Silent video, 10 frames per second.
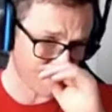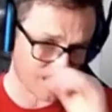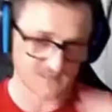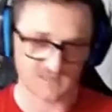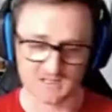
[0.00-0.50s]

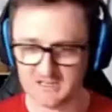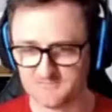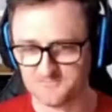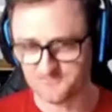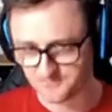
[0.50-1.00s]
cashing
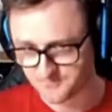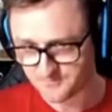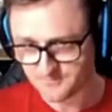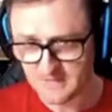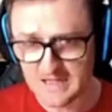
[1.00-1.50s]
in,
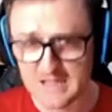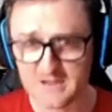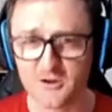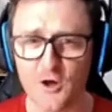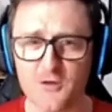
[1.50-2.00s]
and
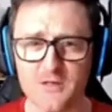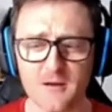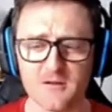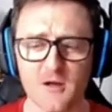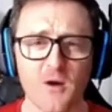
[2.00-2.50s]

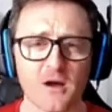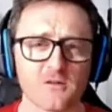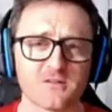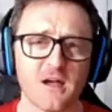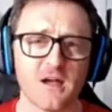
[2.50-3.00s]
that
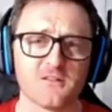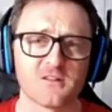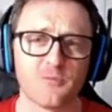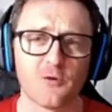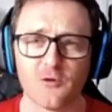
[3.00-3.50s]
Michael Saylor's
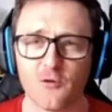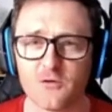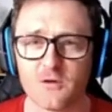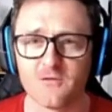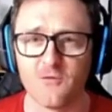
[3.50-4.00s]
just put an
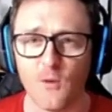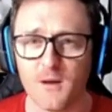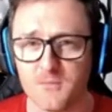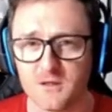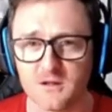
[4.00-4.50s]
order in for
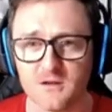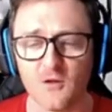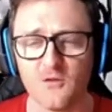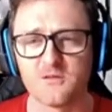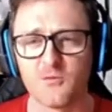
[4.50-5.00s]
$1 billion
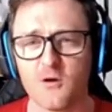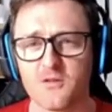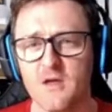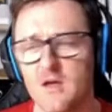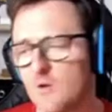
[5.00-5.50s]
worth.
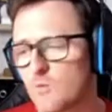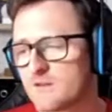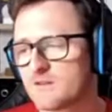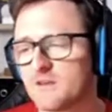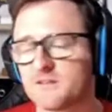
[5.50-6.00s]
We
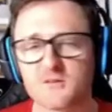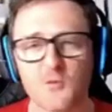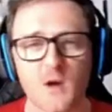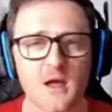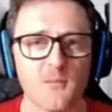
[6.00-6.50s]
see
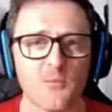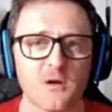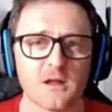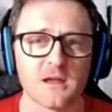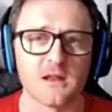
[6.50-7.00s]
Square
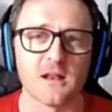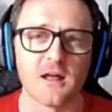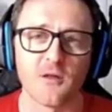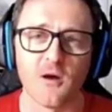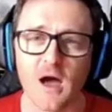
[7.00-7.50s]
putting in
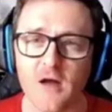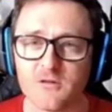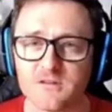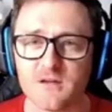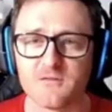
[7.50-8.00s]
another
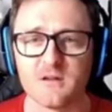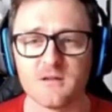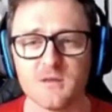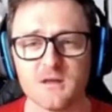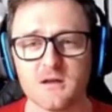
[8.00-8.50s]
170
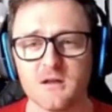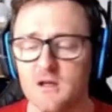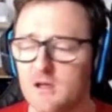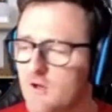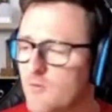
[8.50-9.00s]
million.
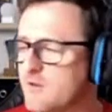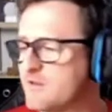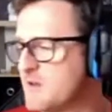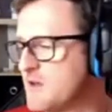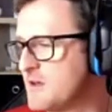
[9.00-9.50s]
We
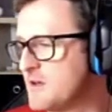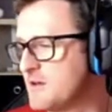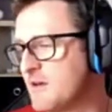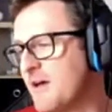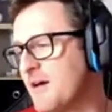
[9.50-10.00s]

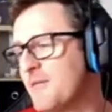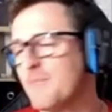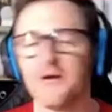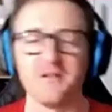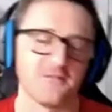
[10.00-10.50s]
see
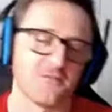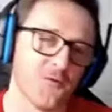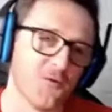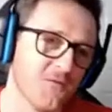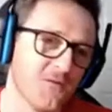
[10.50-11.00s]
Motley
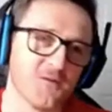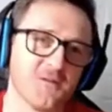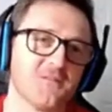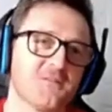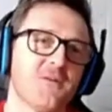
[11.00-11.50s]
Fool,
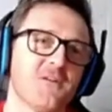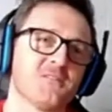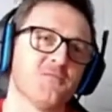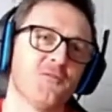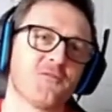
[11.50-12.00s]
very very
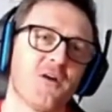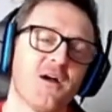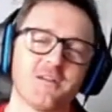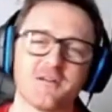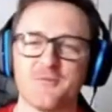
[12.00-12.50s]
small fry,
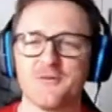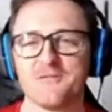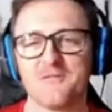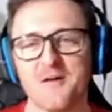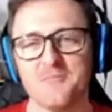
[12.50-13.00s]
they can put
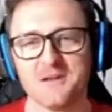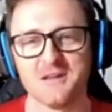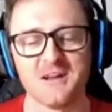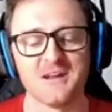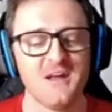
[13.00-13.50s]
5 million in.